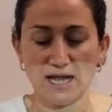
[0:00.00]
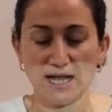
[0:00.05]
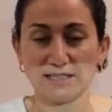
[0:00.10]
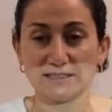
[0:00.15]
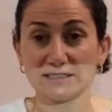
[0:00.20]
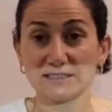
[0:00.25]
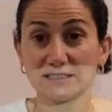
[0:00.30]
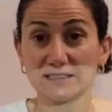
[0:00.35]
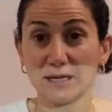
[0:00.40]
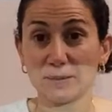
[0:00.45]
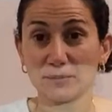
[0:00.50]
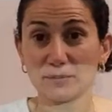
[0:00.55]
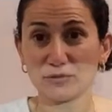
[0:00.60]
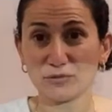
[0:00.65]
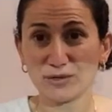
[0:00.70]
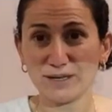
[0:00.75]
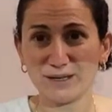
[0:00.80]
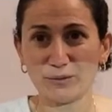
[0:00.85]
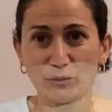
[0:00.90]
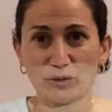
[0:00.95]
And step
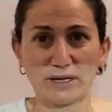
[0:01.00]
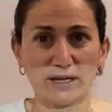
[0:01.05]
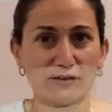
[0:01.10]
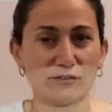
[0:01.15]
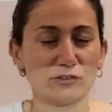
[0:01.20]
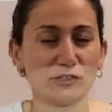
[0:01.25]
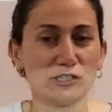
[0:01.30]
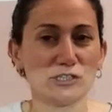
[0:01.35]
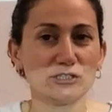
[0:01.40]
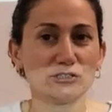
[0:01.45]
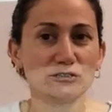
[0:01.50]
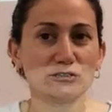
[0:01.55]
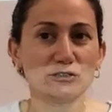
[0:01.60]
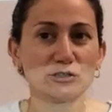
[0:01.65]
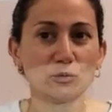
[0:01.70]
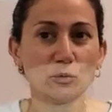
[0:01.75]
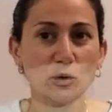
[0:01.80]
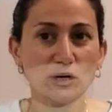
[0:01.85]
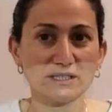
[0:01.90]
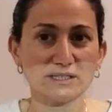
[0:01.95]
3, whatever you do
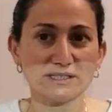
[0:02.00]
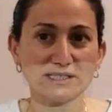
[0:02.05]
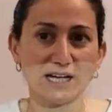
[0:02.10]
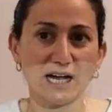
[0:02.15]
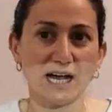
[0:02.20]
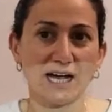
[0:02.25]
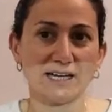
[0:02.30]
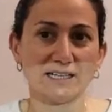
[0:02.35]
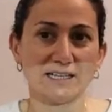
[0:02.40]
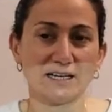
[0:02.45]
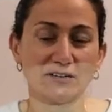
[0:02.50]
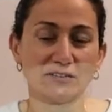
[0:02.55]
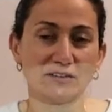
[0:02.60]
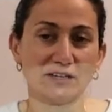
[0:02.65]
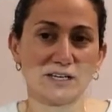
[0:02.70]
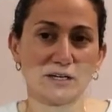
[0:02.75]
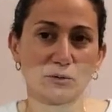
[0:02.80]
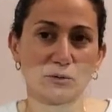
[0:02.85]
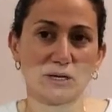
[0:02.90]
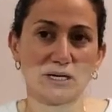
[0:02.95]
to one side of the
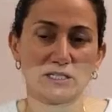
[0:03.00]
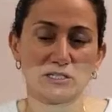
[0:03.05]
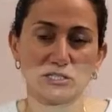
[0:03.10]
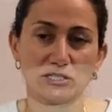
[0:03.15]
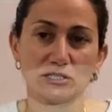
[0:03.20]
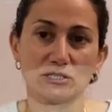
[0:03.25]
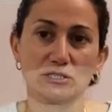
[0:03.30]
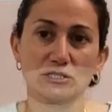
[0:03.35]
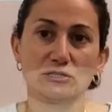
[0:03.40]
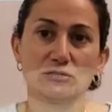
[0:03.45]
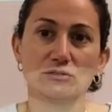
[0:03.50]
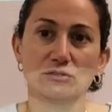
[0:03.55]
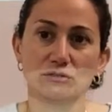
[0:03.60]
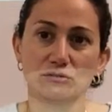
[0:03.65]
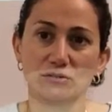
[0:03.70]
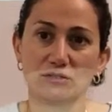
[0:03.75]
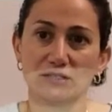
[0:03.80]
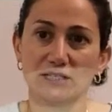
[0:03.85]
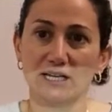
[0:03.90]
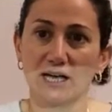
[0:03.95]
equation, you do
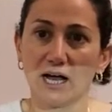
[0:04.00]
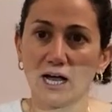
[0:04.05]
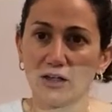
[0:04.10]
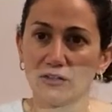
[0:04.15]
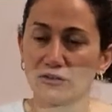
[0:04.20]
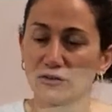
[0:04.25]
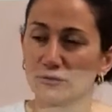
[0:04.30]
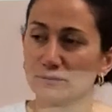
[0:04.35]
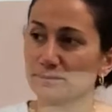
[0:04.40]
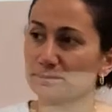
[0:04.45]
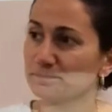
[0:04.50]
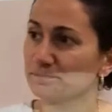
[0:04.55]
to the other.